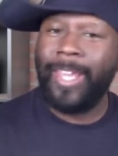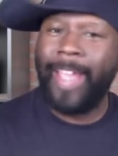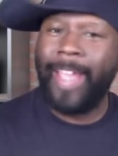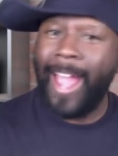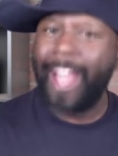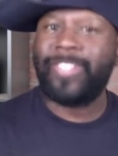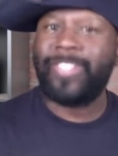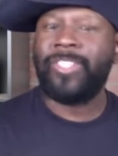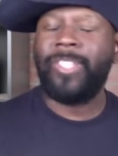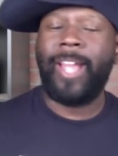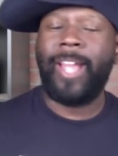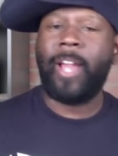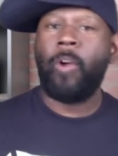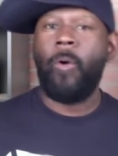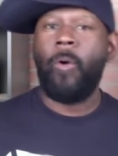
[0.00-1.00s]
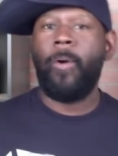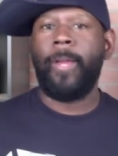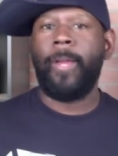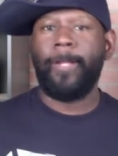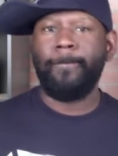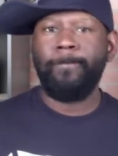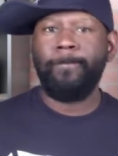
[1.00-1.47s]
asked to see that coin?
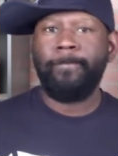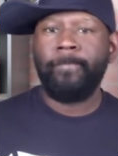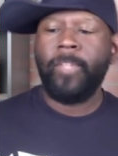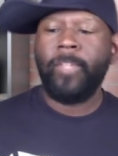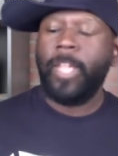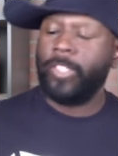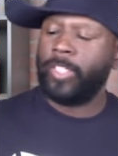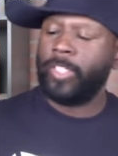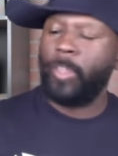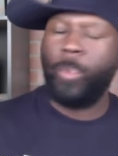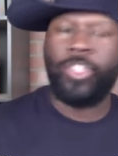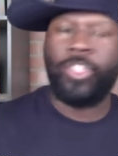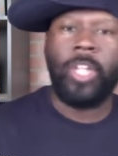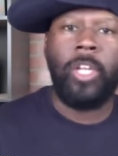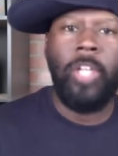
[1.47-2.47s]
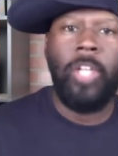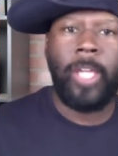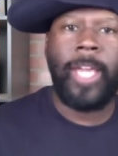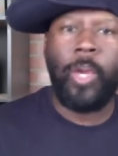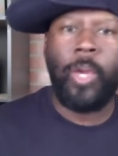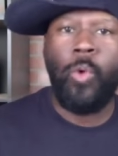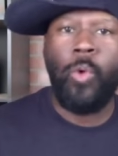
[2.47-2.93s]
He says, I want you to look
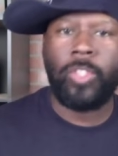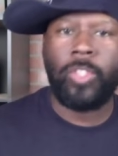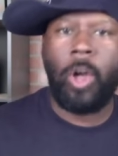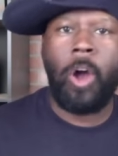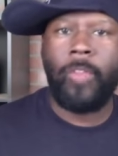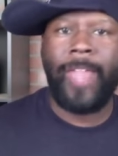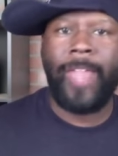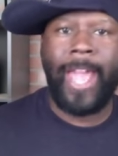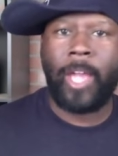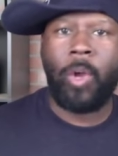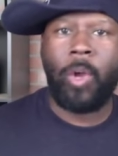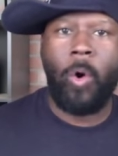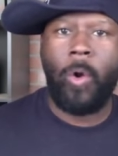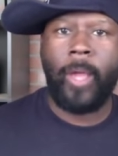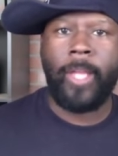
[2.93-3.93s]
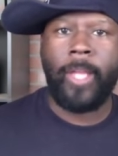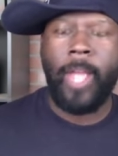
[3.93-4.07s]
at who is on that coin.